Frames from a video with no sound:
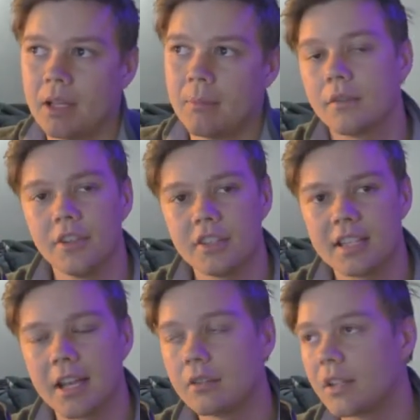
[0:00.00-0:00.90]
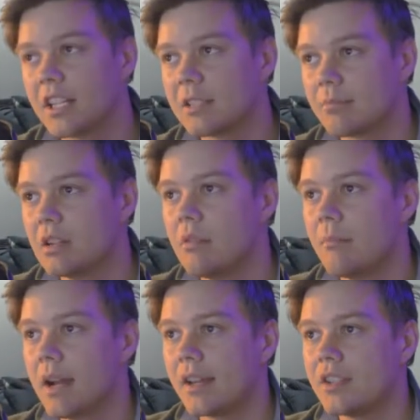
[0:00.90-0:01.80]
So if we just take a look at his
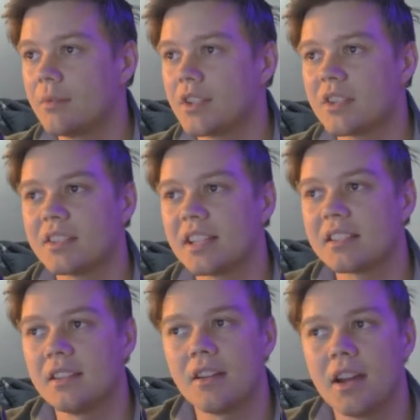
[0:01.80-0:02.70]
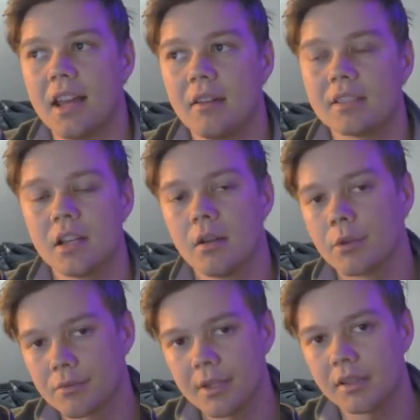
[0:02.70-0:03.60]
premium package, which is a 69 hours,
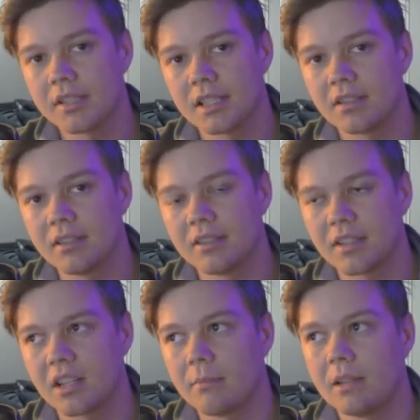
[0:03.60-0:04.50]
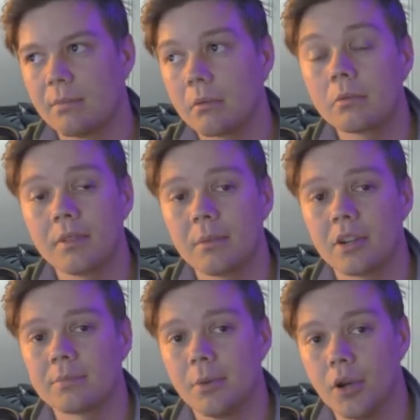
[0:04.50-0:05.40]
which realistically is going to be probably the
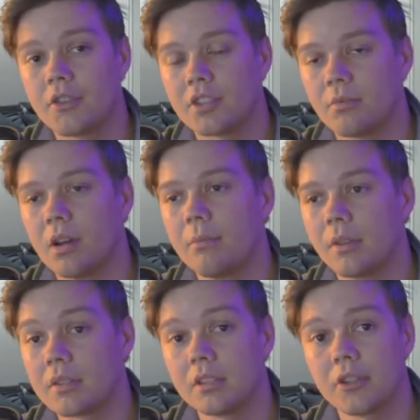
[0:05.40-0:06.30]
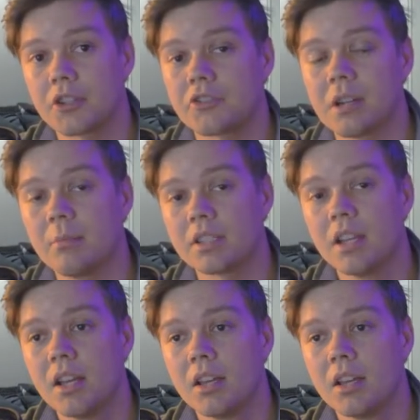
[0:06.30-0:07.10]
most purchased one, because a lot of streamers